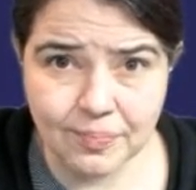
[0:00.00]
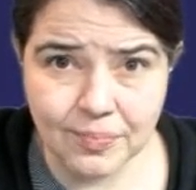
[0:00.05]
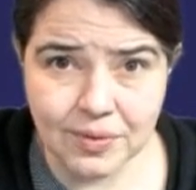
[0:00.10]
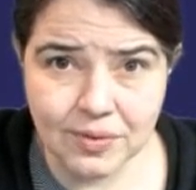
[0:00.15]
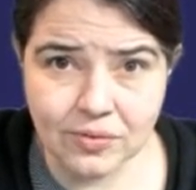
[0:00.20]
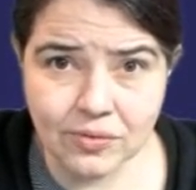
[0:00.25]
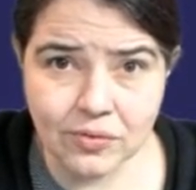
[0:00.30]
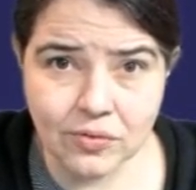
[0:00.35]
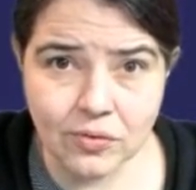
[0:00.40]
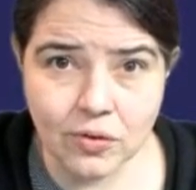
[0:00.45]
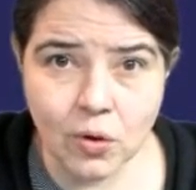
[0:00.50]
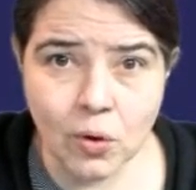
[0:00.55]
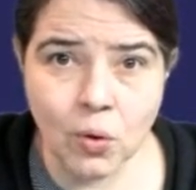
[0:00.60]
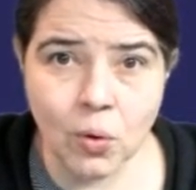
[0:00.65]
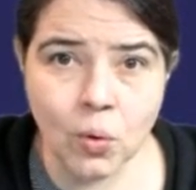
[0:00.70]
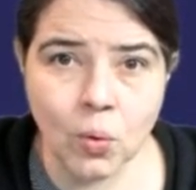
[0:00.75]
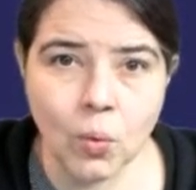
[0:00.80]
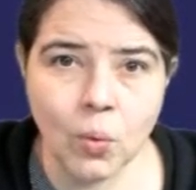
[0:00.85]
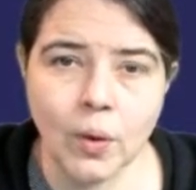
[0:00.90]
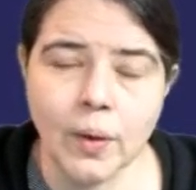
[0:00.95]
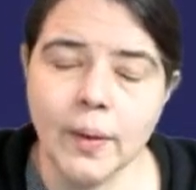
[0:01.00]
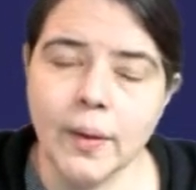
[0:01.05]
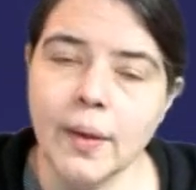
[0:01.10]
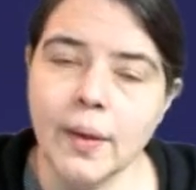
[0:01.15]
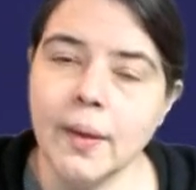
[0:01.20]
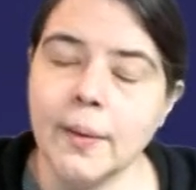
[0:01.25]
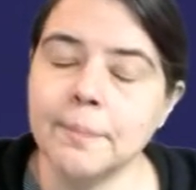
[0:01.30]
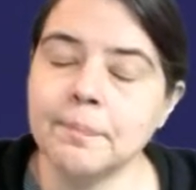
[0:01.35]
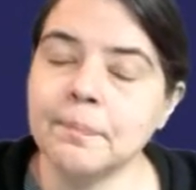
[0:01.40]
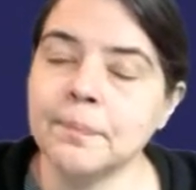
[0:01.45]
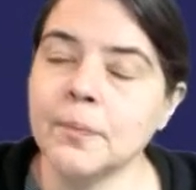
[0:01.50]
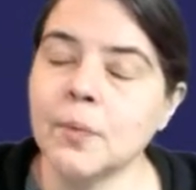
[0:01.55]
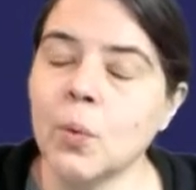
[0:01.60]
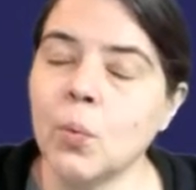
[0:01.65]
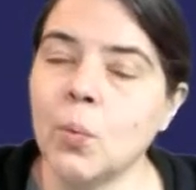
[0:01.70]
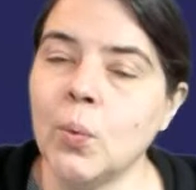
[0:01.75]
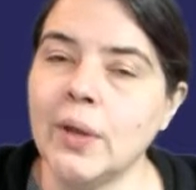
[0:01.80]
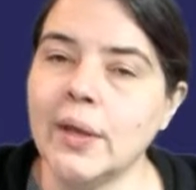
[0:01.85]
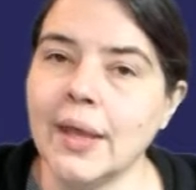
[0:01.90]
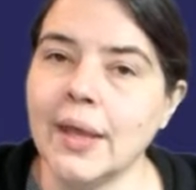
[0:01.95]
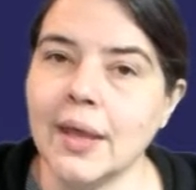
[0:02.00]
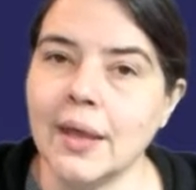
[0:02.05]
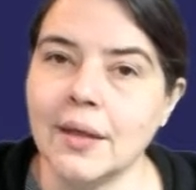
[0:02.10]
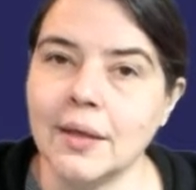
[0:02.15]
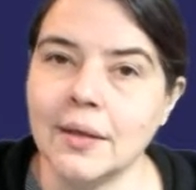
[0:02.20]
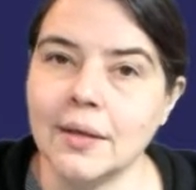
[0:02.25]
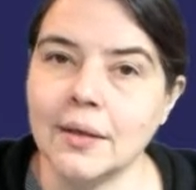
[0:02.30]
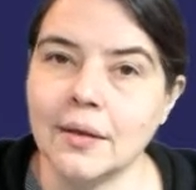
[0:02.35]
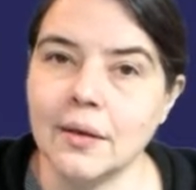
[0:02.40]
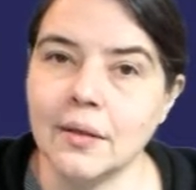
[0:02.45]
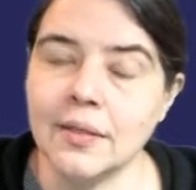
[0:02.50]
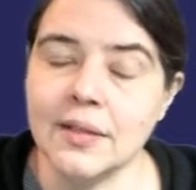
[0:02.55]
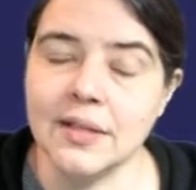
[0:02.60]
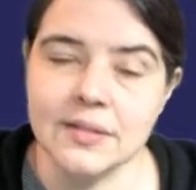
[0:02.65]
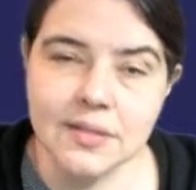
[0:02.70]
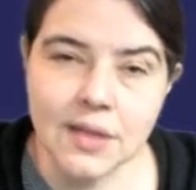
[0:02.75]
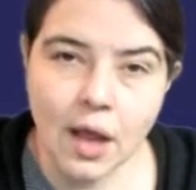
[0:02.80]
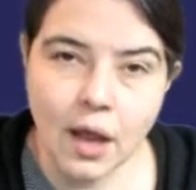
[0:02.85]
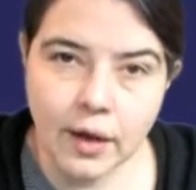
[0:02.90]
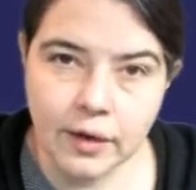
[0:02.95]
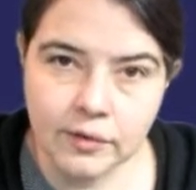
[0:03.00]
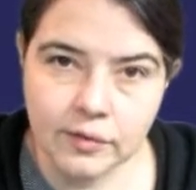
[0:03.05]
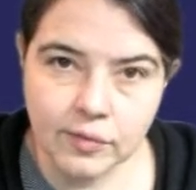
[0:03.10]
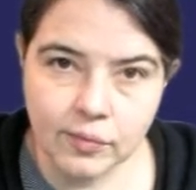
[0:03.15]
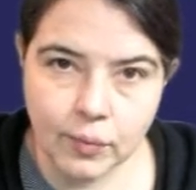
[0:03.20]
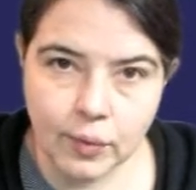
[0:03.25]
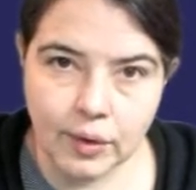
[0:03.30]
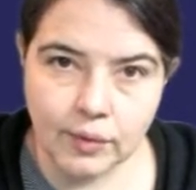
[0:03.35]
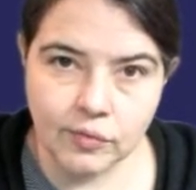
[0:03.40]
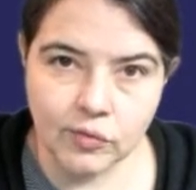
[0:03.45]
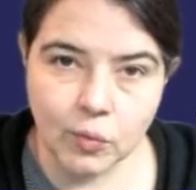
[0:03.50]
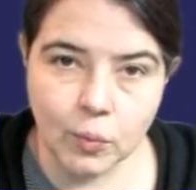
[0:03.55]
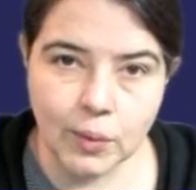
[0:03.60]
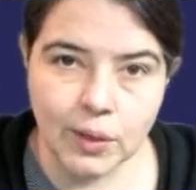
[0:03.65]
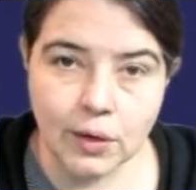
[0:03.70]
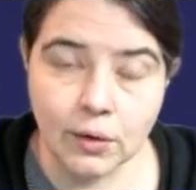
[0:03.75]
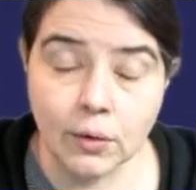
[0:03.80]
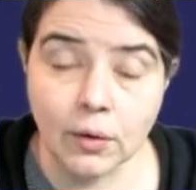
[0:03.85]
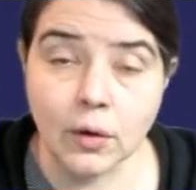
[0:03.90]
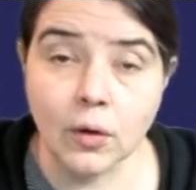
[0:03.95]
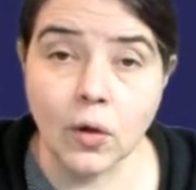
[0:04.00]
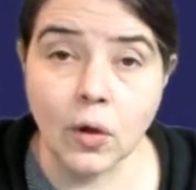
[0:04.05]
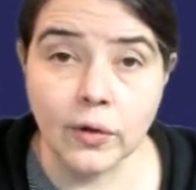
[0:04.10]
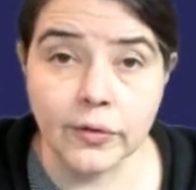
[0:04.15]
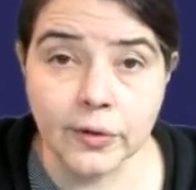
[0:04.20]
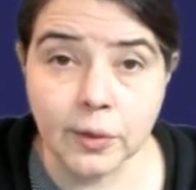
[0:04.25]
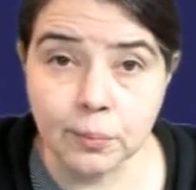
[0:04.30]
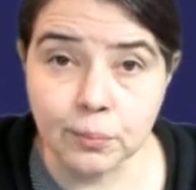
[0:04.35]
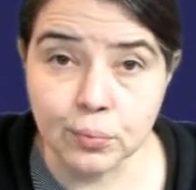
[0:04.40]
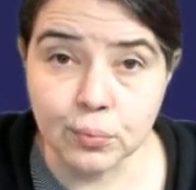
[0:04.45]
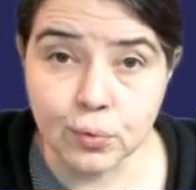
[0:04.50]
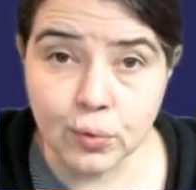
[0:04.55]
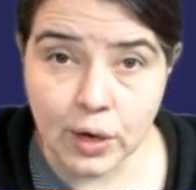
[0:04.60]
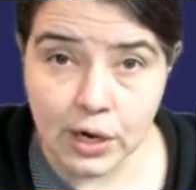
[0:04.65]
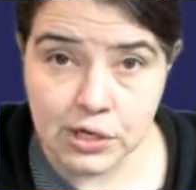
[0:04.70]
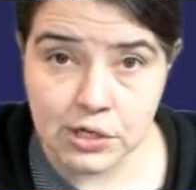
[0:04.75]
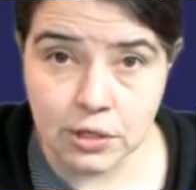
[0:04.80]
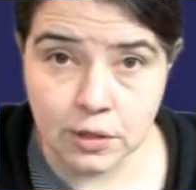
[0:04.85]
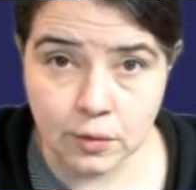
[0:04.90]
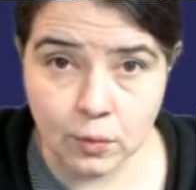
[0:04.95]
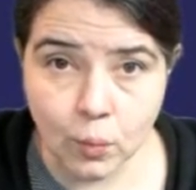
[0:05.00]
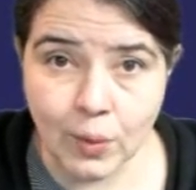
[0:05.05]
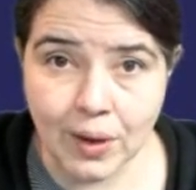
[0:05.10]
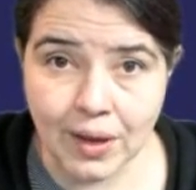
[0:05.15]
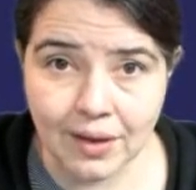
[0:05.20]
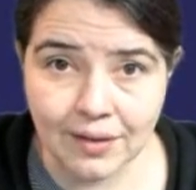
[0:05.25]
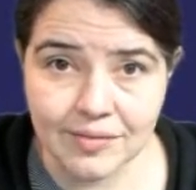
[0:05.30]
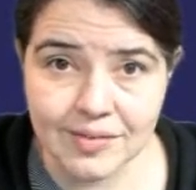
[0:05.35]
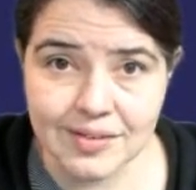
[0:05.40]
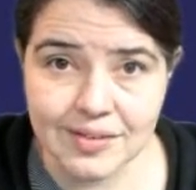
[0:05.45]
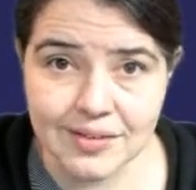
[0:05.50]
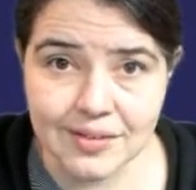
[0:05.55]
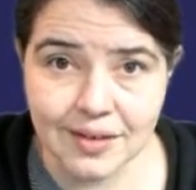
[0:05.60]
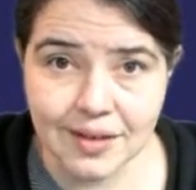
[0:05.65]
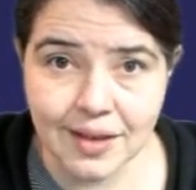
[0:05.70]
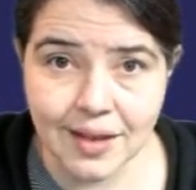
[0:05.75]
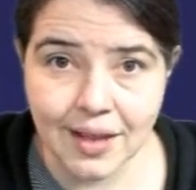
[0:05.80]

So we can, these kinds of waves that we hear are called compression waves.